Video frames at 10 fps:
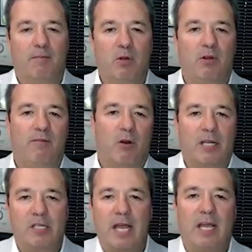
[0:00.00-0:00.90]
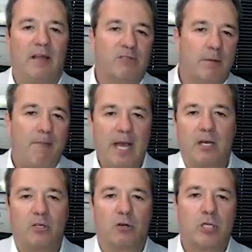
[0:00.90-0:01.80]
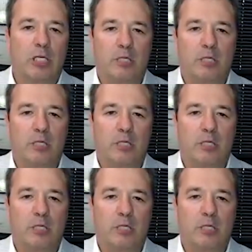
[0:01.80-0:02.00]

to move their executives and managers and